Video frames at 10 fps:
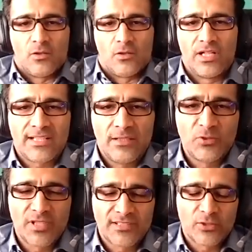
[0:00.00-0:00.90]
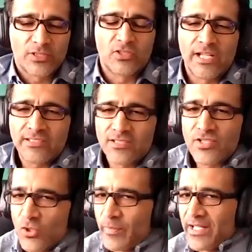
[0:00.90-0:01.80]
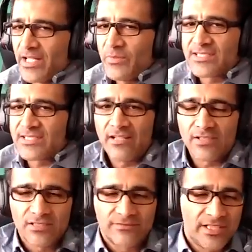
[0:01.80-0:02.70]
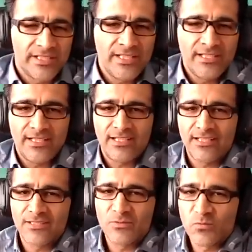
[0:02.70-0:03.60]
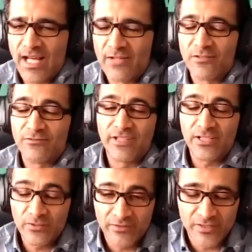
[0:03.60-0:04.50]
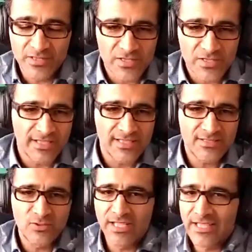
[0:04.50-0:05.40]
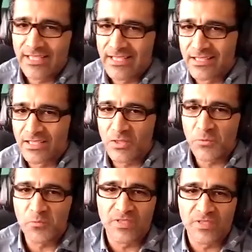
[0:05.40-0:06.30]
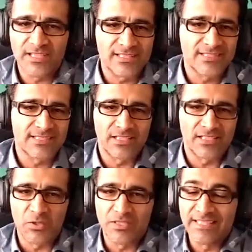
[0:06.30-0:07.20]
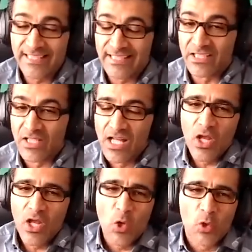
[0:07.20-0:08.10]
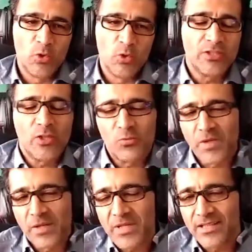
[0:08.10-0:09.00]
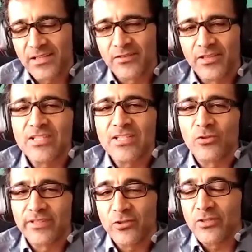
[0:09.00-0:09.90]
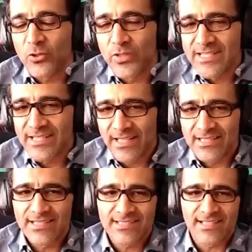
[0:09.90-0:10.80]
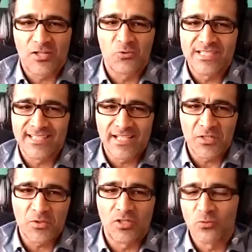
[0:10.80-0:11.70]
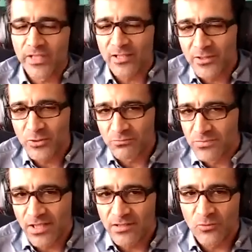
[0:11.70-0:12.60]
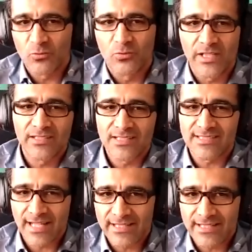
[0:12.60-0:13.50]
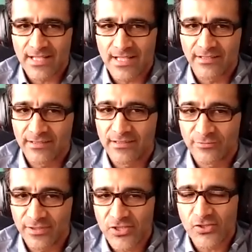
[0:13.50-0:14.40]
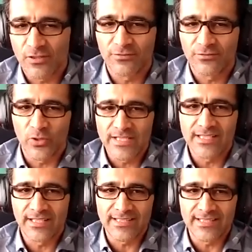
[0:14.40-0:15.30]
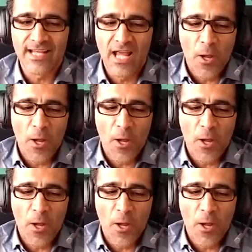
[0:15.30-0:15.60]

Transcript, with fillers: Welcome to the Total Connector Show. My name is Keyvan Davani. I have a very, very special guest today. Um, it's uh, Gigi, who, you know, I mean, there is no, there are no coincidences. I always say, or whatever you uh, one understands under the definition of coincidence.